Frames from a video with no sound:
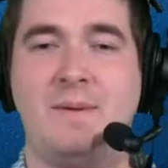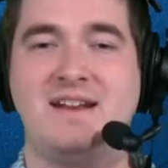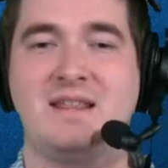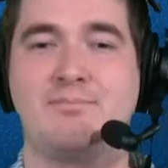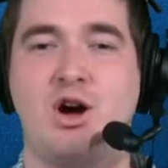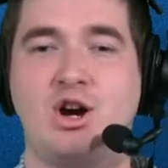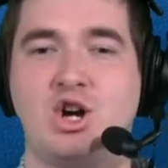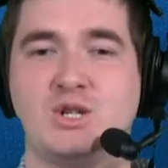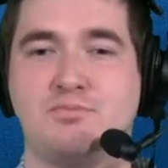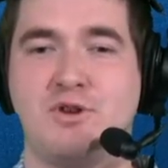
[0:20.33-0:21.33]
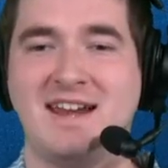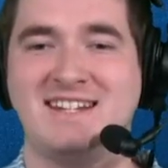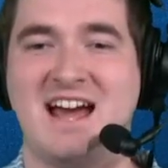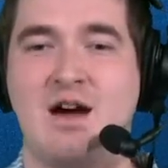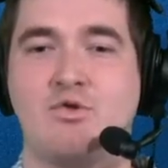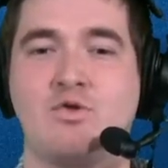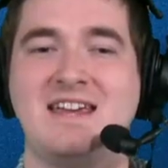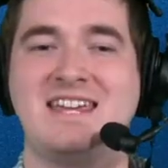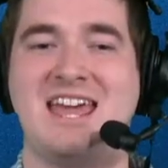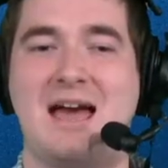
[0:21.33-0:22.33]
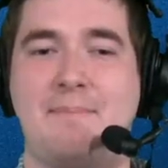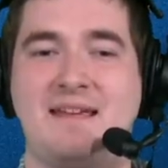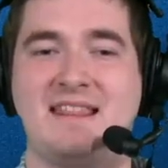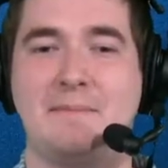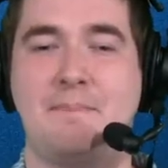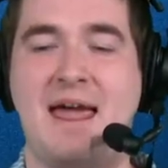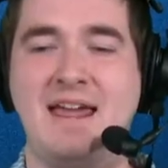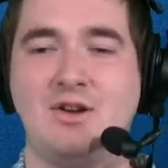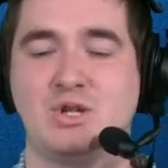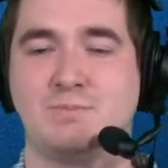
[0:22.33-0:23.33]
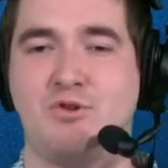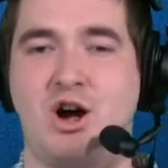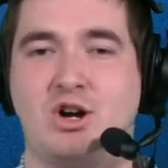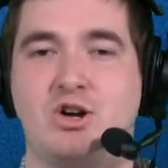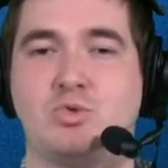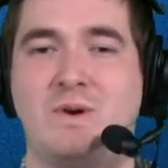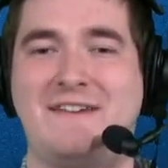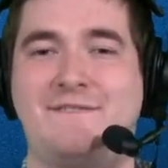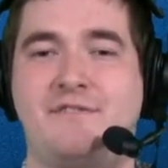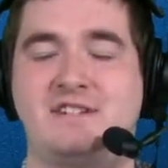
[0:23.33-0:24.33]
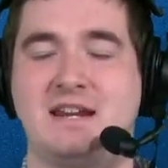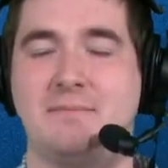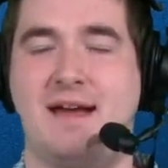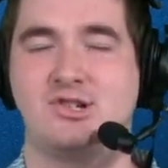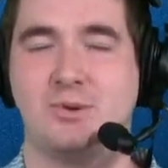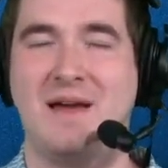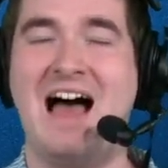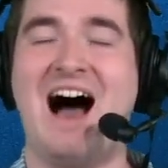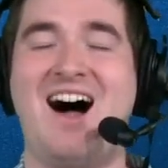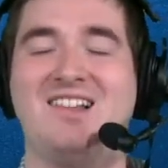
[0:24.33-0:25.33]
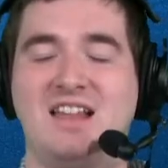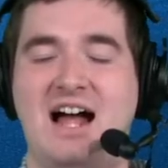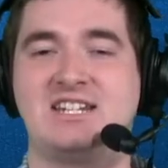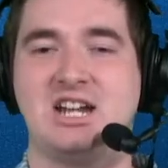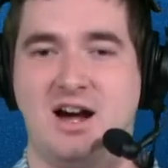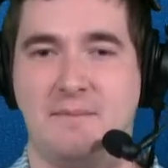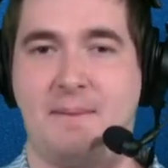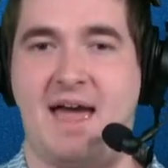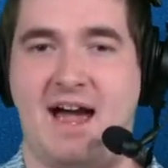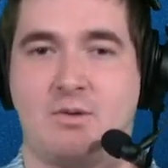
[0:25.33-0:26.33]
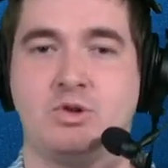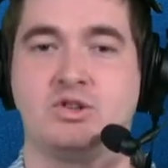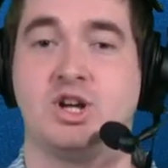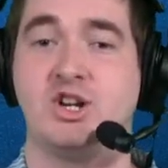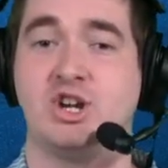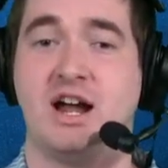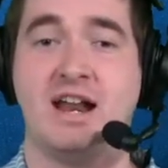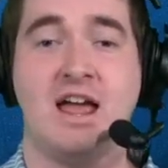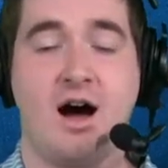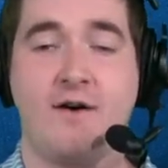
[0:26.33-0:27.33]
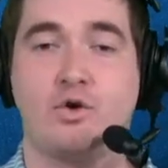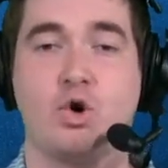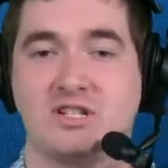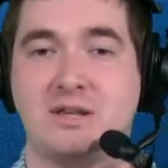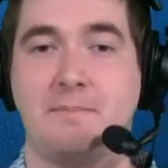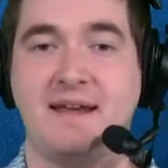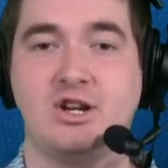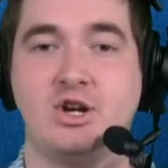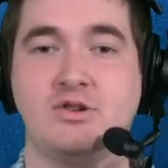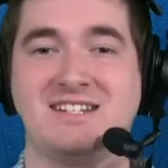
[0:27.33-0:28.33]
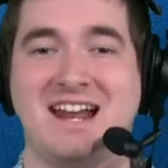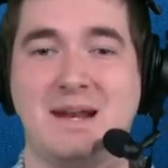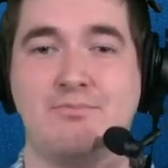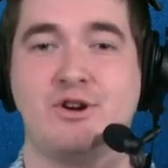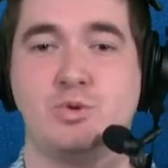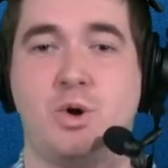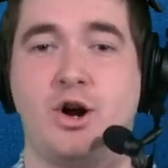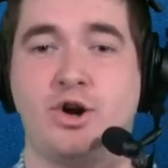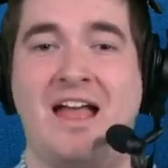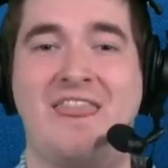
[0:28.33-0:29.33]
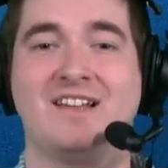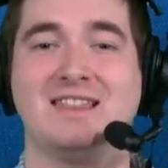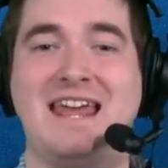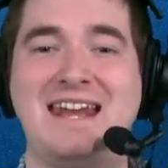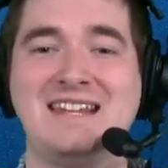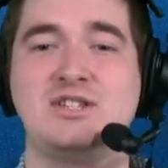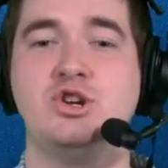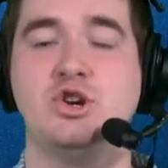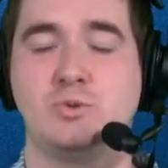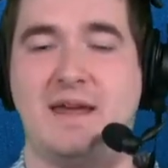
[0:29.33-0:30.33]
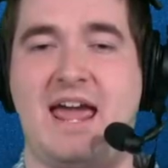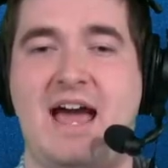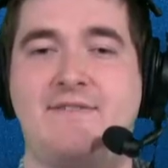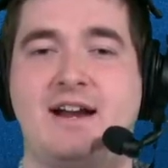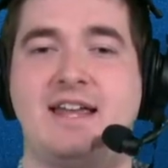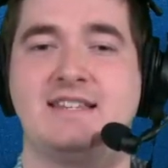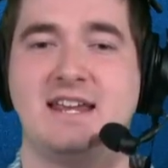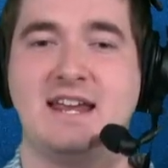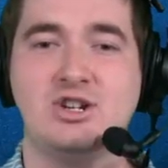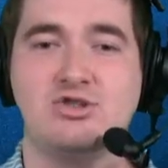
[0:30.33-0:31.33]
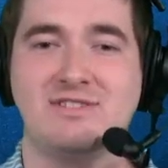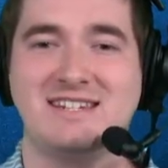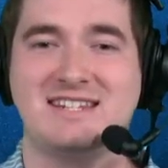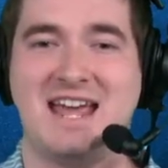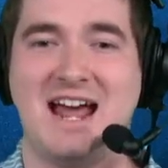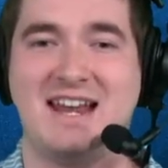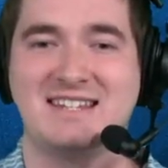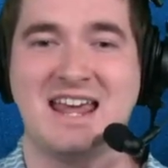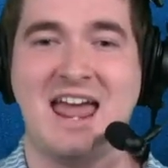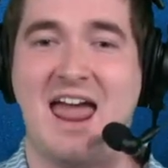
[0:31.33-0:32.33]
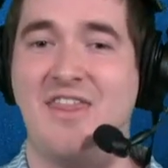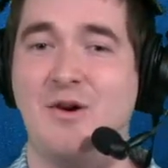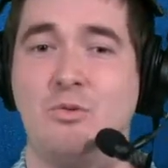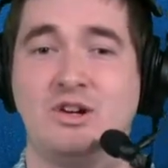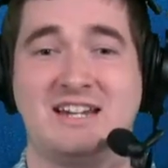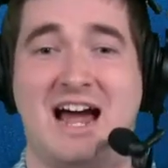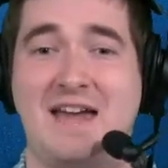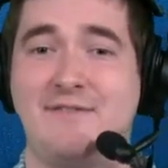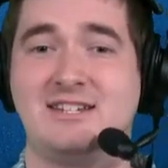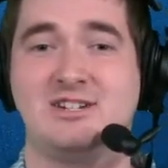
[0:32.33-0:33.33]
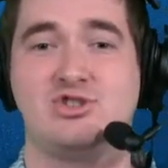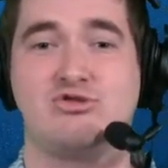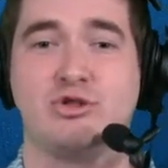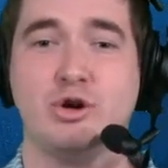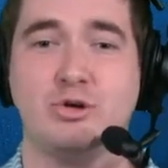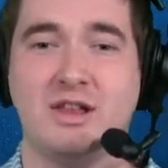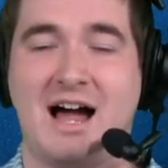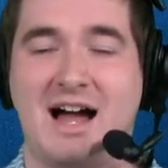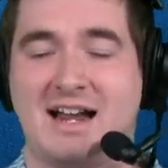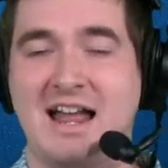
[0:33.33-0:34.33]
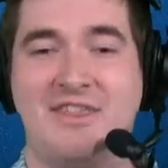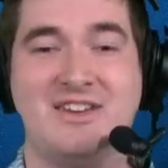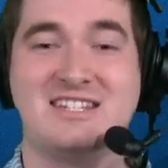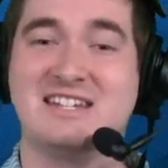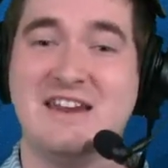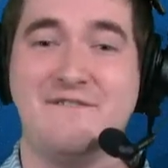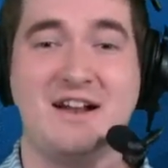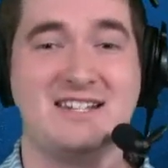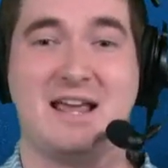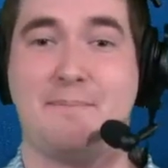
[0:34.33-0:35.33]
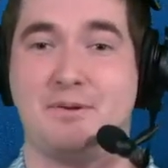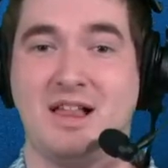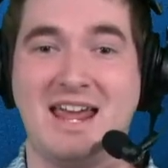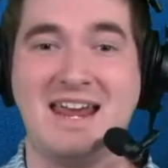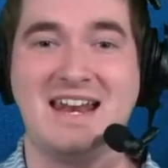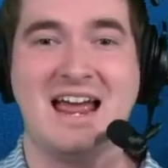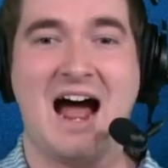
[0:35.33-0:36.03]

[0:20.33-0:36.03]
into the Broncos breakdown, recapping the Bengals Broncos Week 15 matchup. A lot to unpack. We'll touch on, of course, the big news Teddy Bridgewater, the latest news we have on his injury status, and then we'll dive into Drew Lock, this defense that played